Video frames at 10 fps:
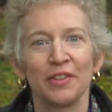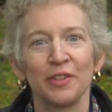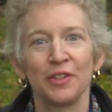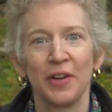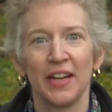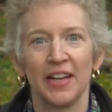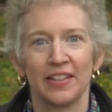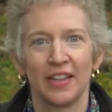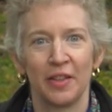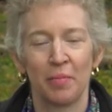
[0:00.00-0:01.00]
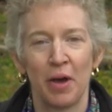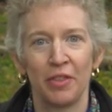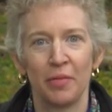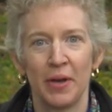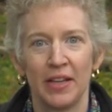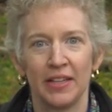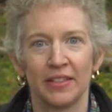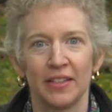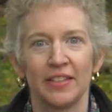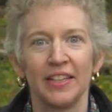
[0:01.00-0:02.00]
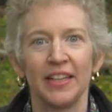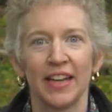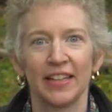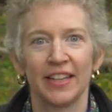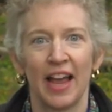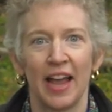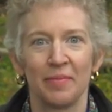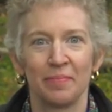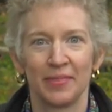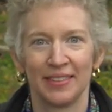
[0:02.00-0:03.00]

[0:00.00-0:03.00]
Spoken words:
for joining us on the Bothell Buzz. See you next time.